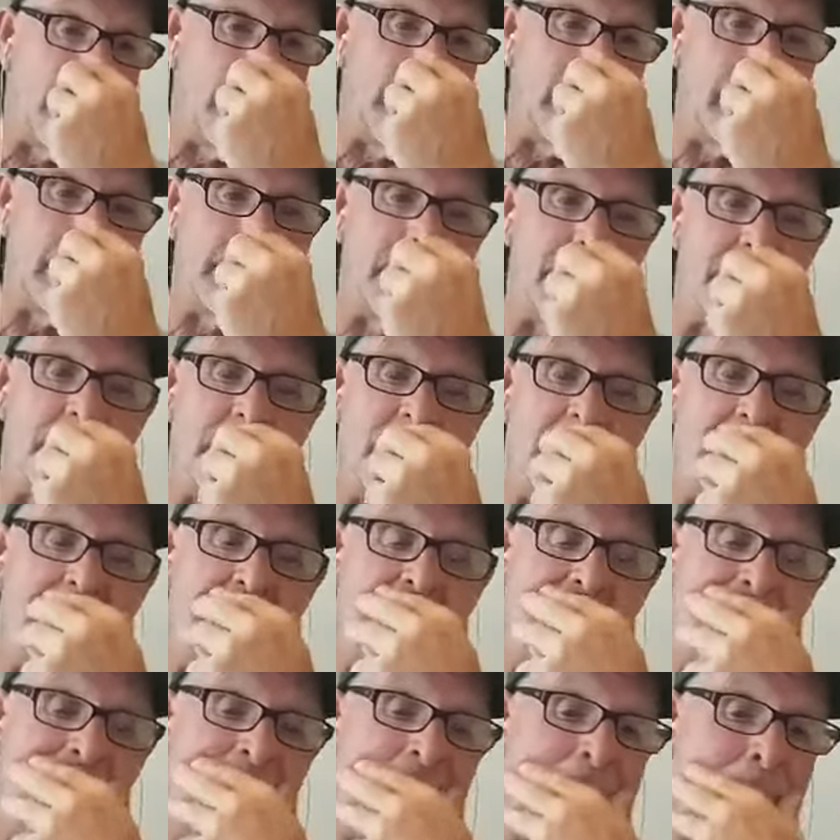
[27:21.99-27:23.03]

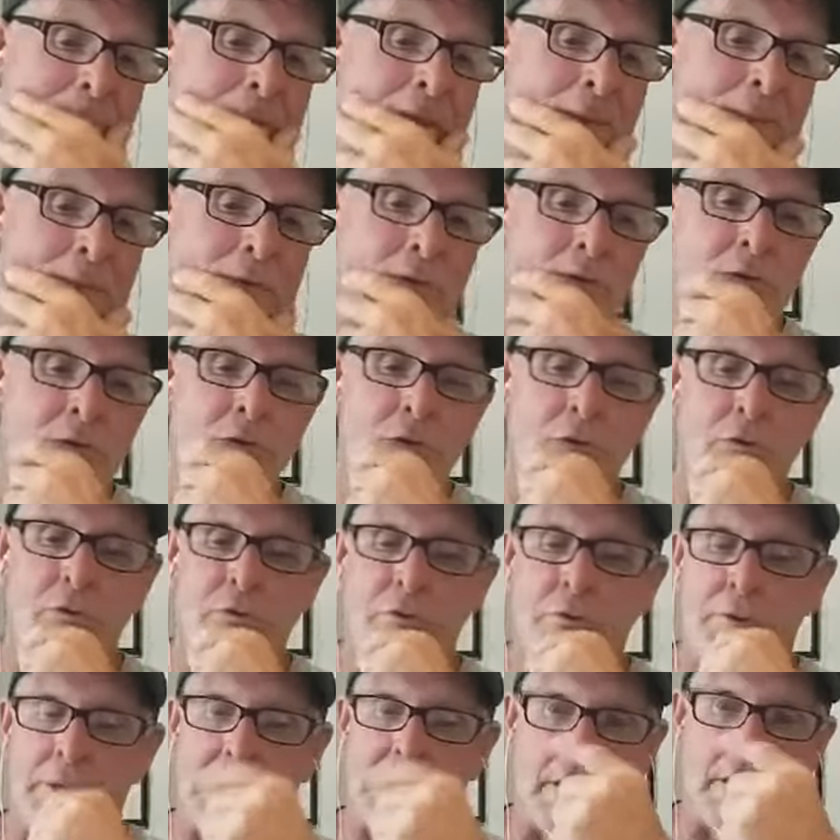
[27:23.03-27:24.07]
consistent and be able to do
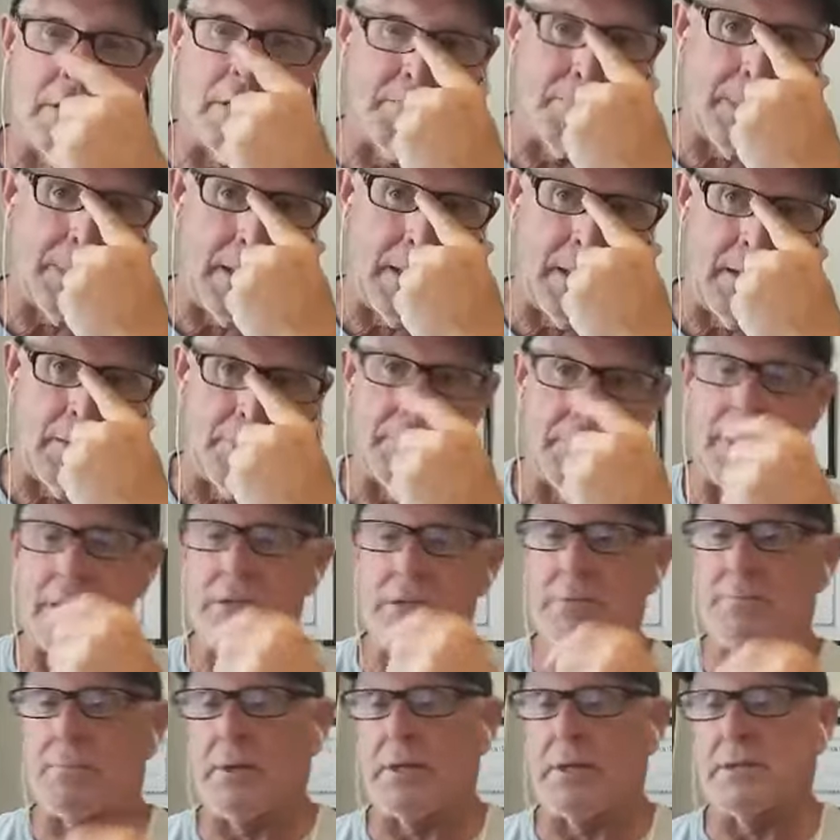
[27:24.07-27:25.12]
300-pound
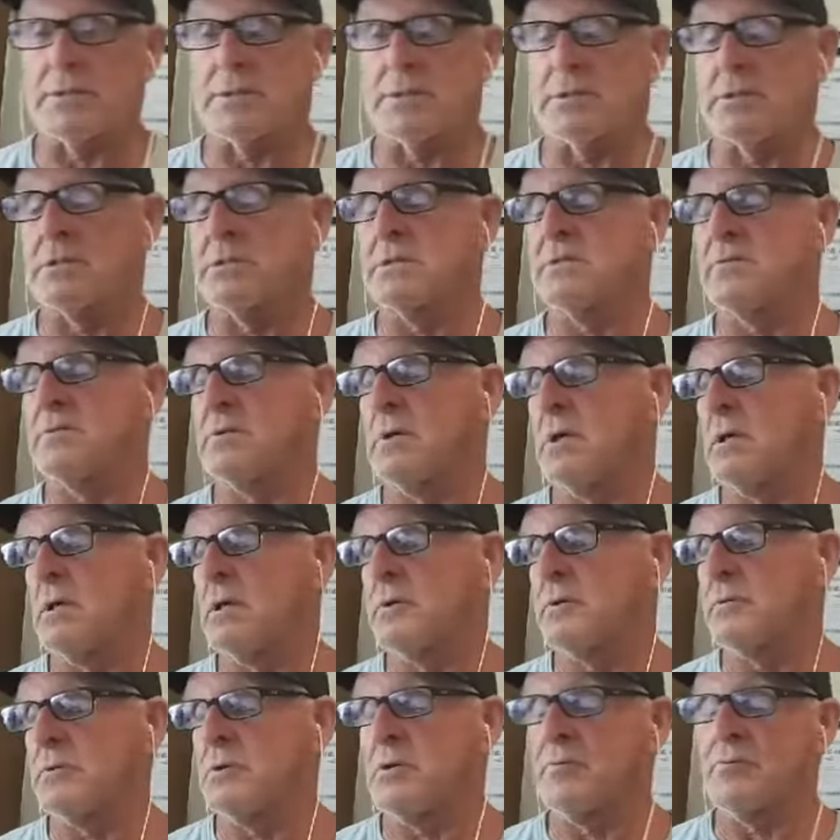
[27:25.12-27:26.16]
bench presses
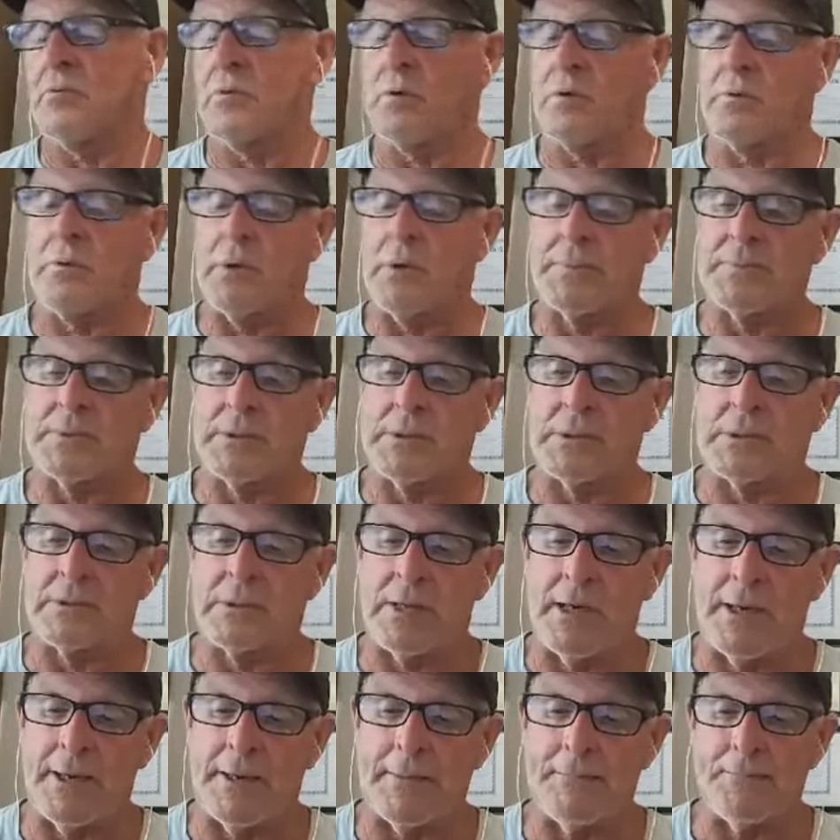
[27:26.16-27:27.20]
3 or 4 reps at a
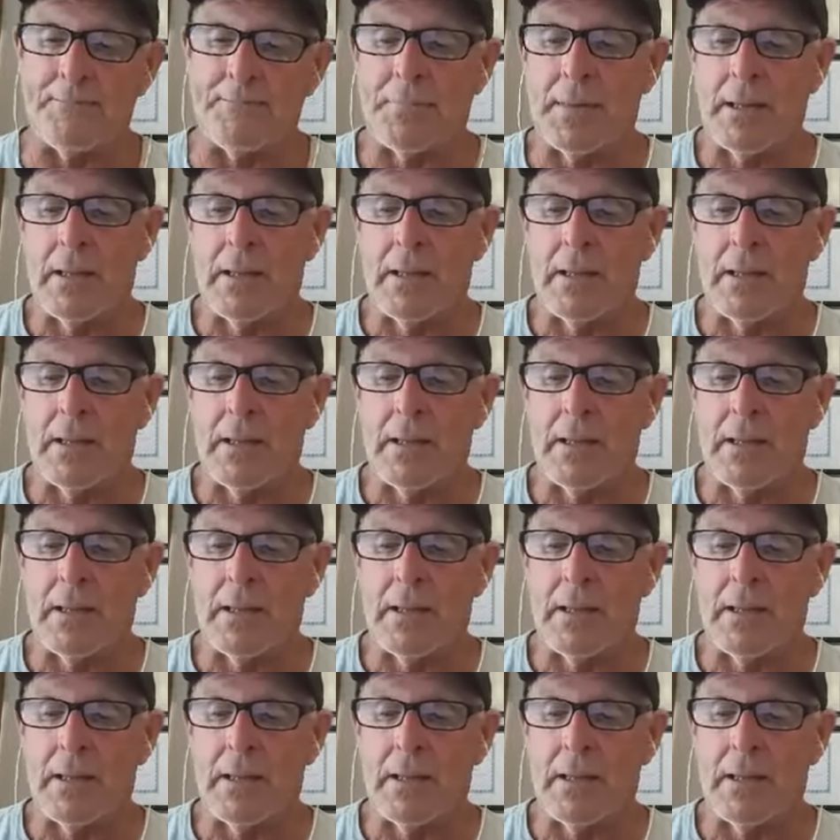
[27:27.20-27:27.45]
time.